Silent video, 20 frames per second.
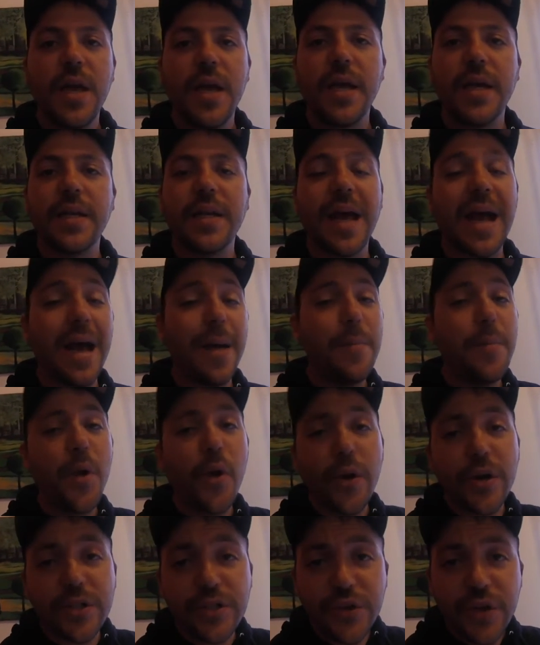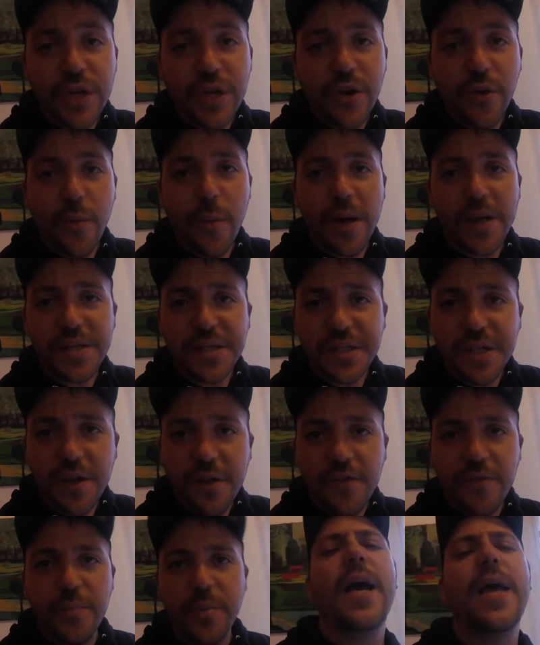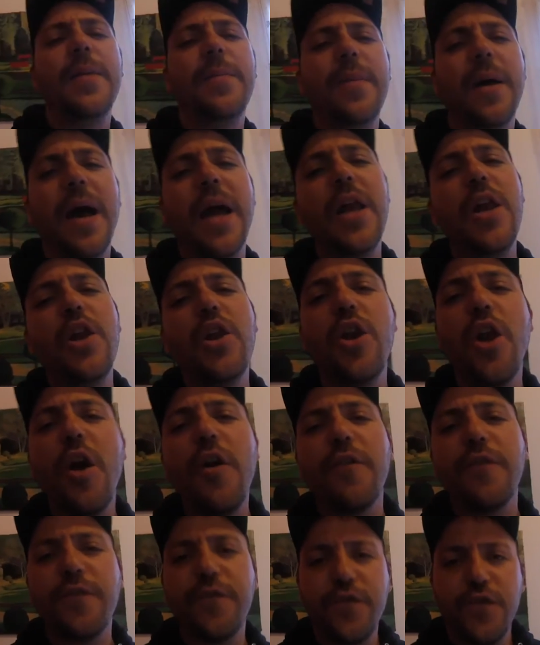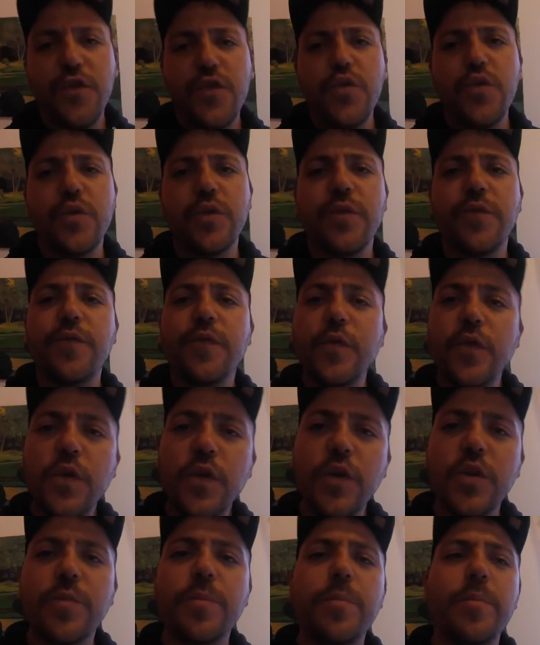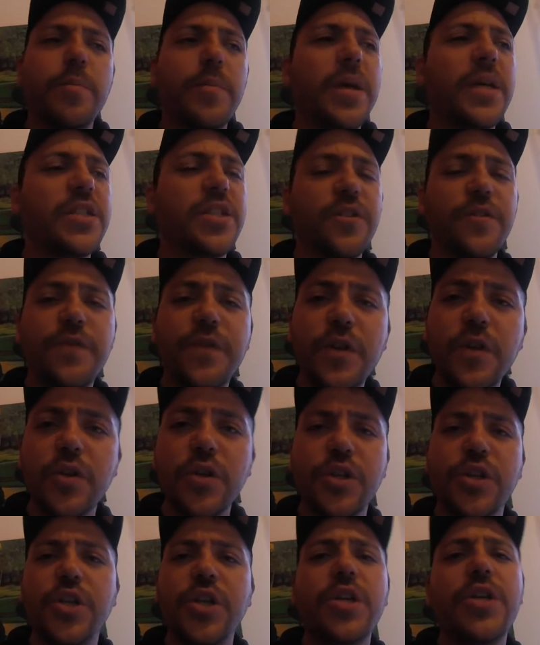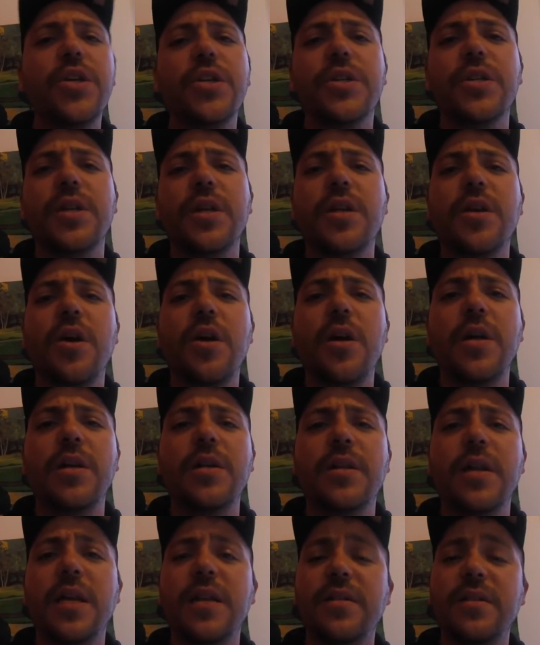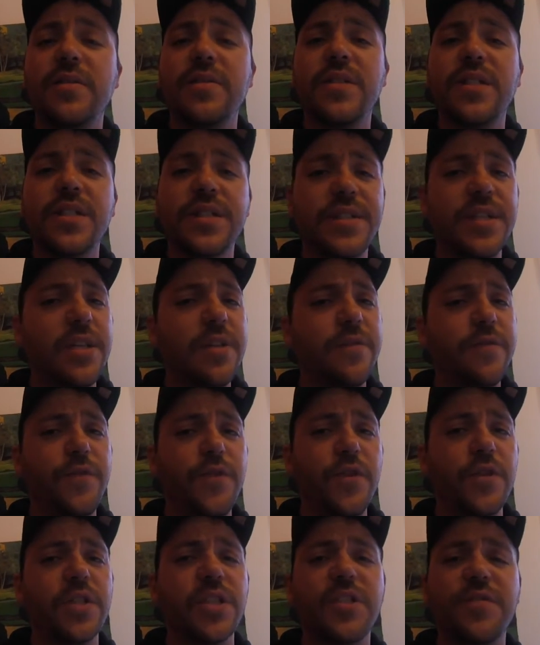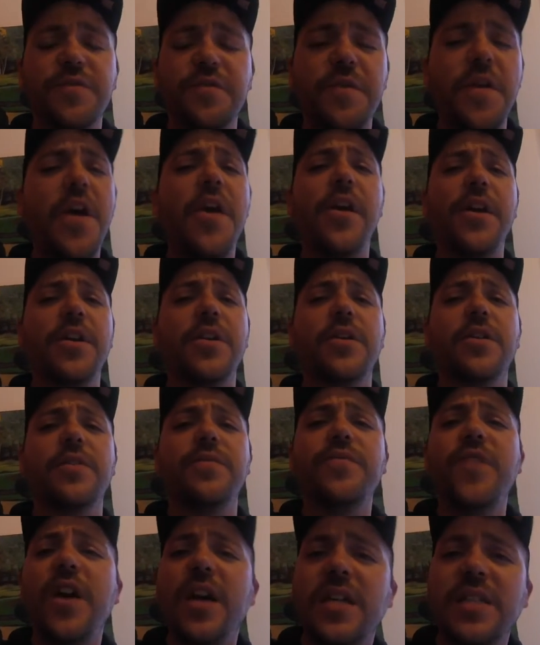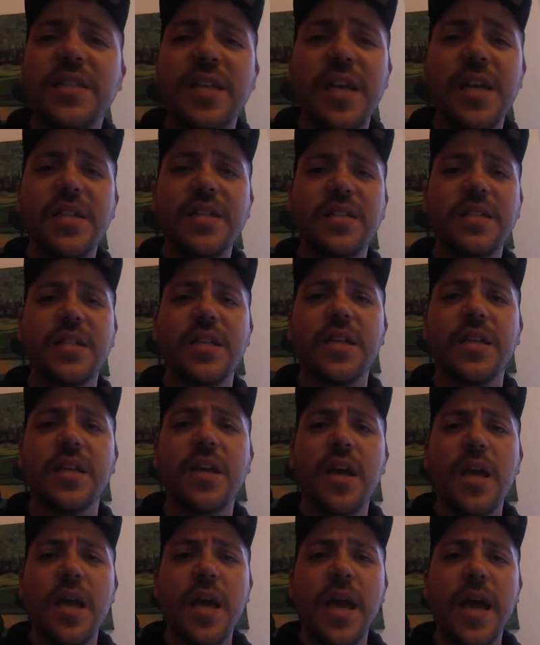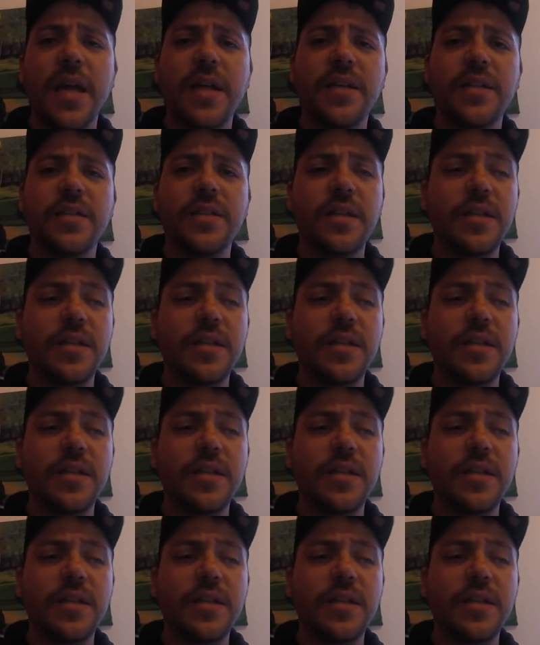and I'm not a drinker myself, but I love food. Food makes you feel good, you know, and Sicilian food is very good, very tasty, and